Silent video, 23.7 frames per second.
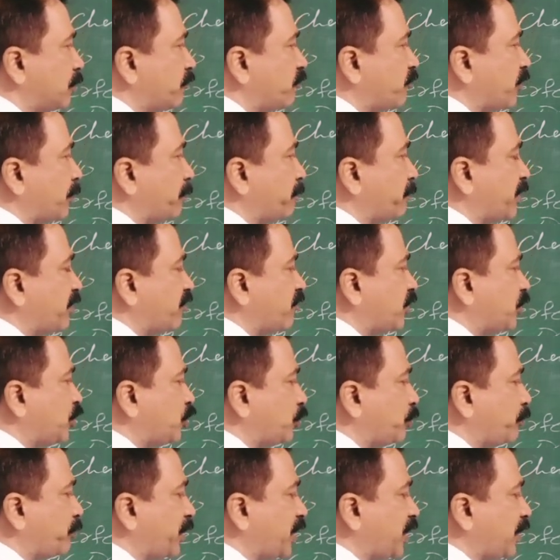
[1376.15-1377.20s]
from P1 to
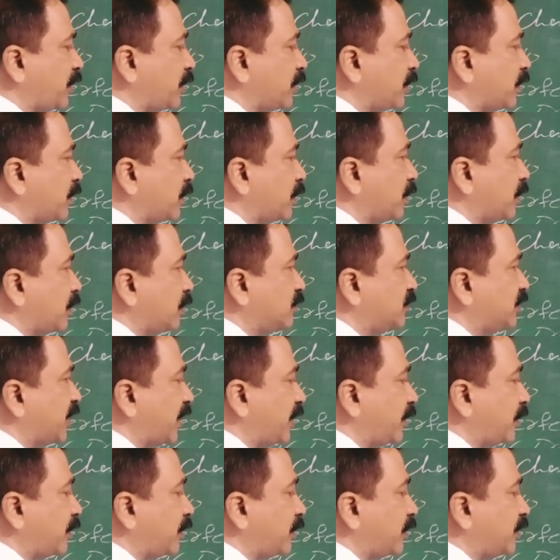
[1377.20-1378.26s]
P,
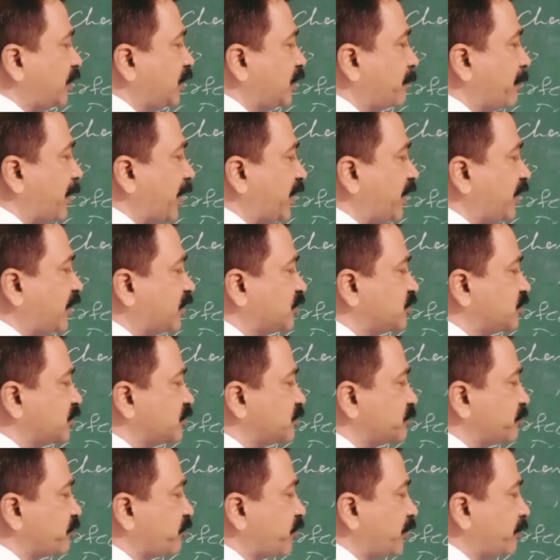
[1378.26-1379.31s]
then demand increases
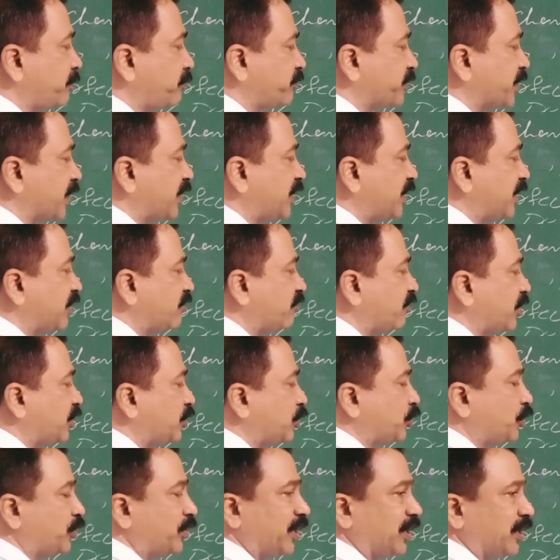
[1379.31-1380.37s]
from D1
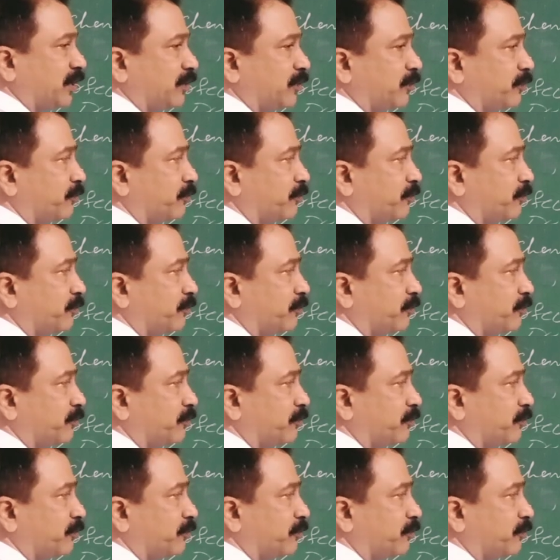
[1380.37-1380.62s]
to D.